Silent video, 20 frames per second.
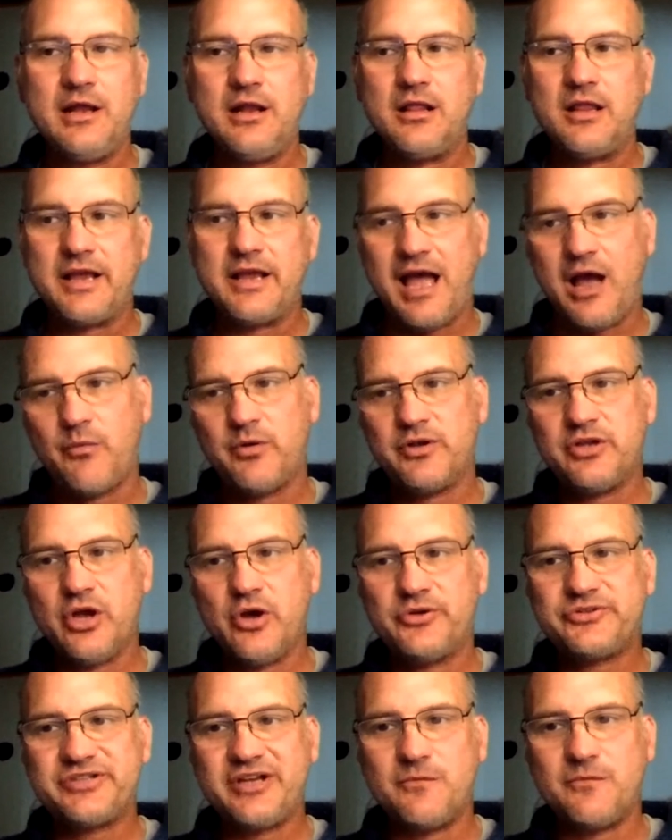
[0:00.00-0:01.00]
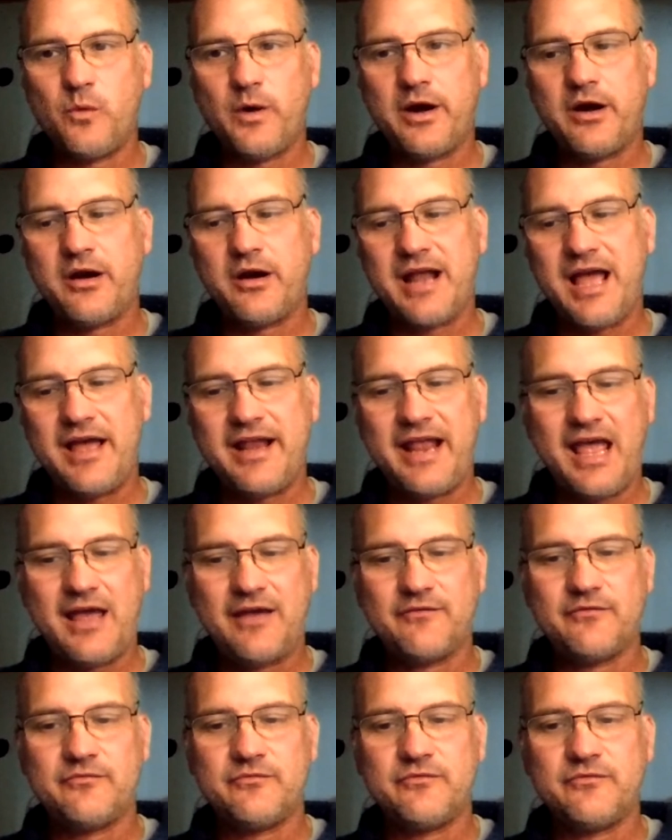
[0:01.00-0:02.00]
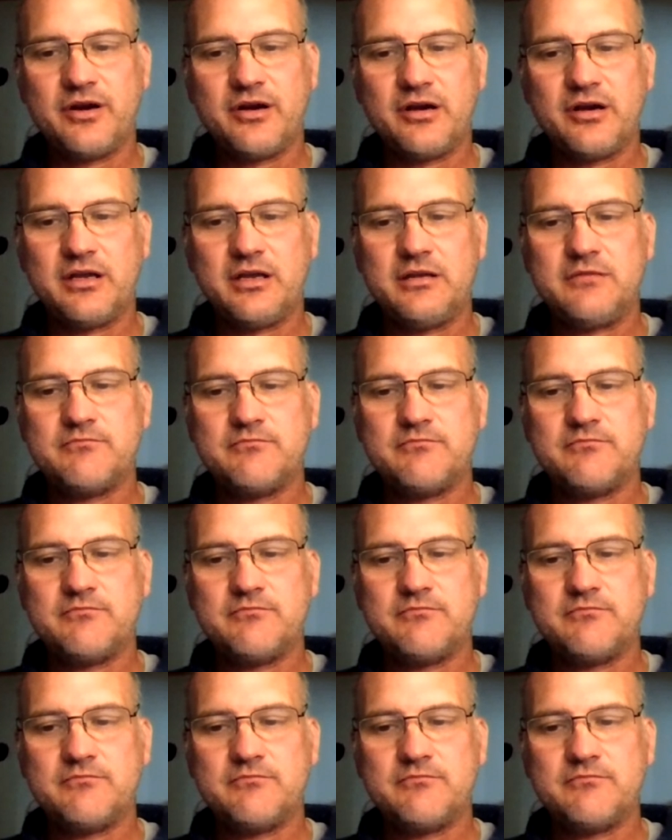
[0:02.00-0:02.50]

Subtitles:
Like I would go somewhere and I'd have very